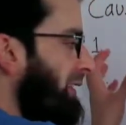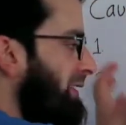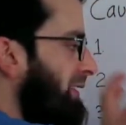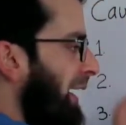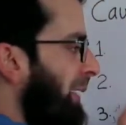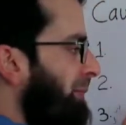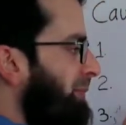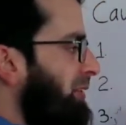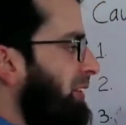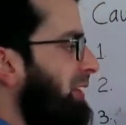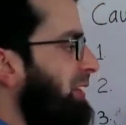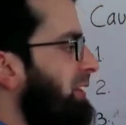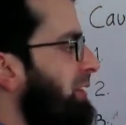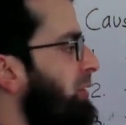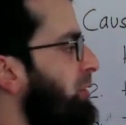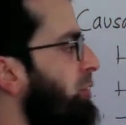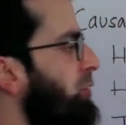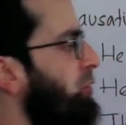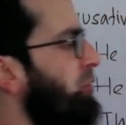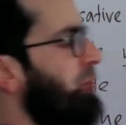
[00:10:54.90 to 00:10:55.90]
subject
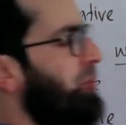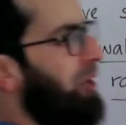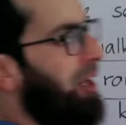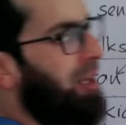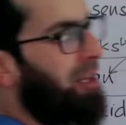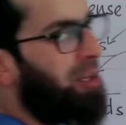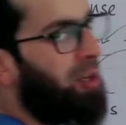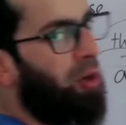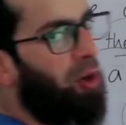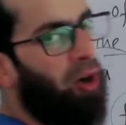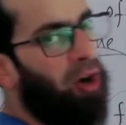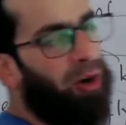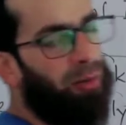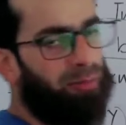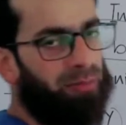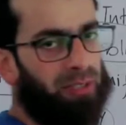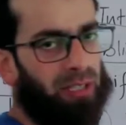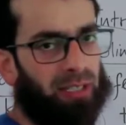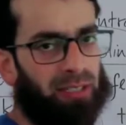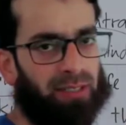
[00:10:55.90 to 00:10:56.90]
to the
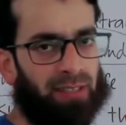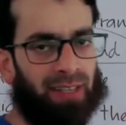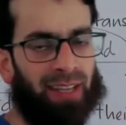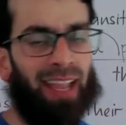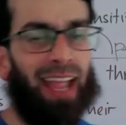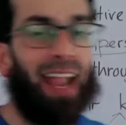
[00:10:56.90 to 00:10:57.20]
object.